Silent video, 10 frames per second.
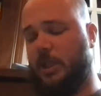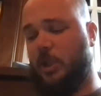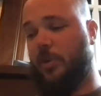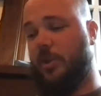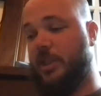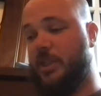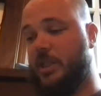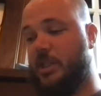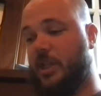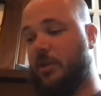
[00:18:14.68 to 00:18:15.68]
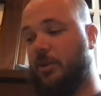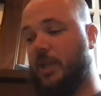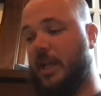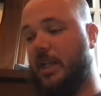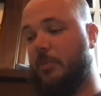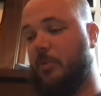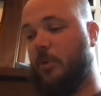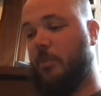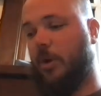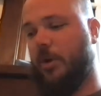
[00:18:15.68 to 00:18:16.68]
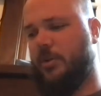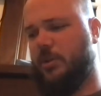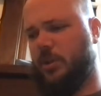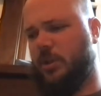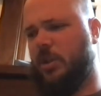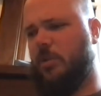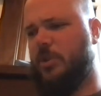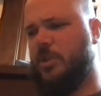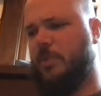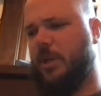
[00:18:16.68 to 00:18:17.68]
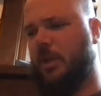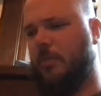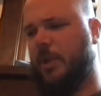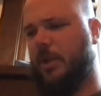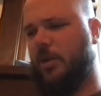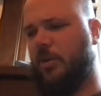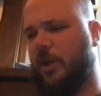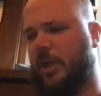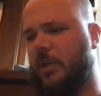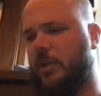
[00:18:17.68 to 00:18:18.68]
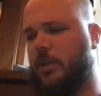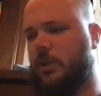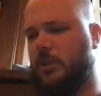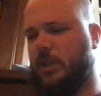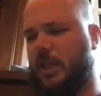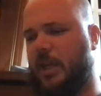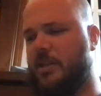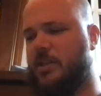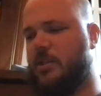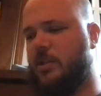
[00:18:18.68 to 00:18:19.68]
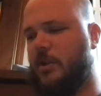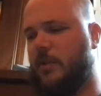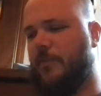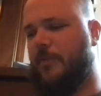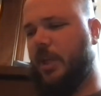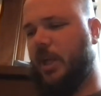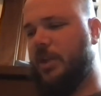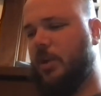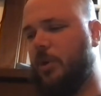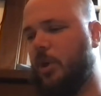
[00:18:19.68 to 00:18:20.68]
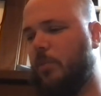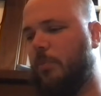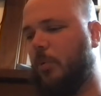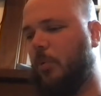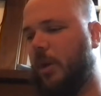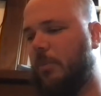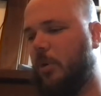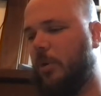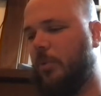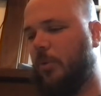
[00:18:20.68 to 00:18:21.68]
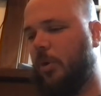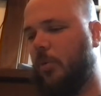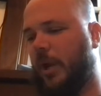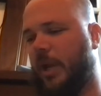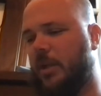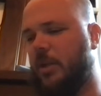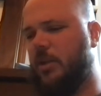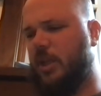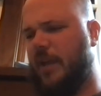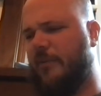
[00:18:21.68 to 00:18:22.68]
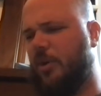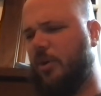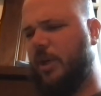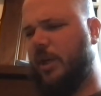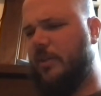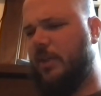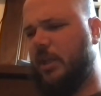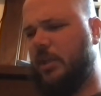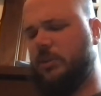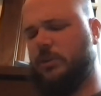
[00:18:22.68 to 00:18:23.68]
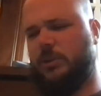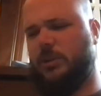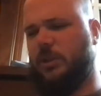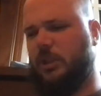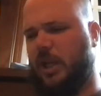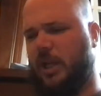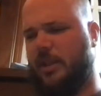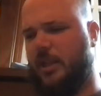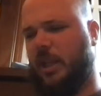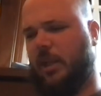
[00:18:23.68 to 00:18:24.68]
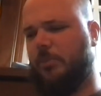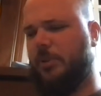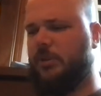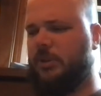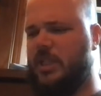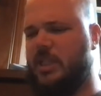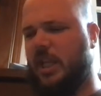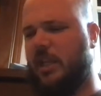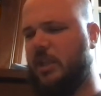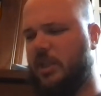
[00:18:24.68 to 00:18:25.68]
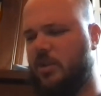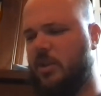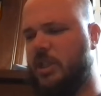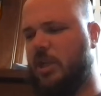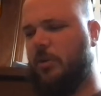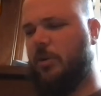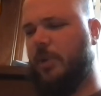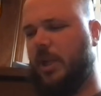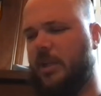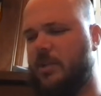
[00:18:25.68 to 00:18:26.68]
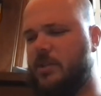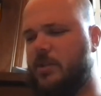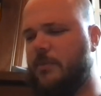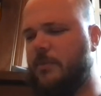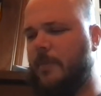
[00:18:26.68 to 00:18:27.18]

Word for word: Knowing the distance, I looked at him and remarked, "You must have been in a big hurry." "Yes. Yet I don't know but what I'm going the wrong way. You haven't heard anything?" "Not a thing. But let's eat. Then you can tell your beads."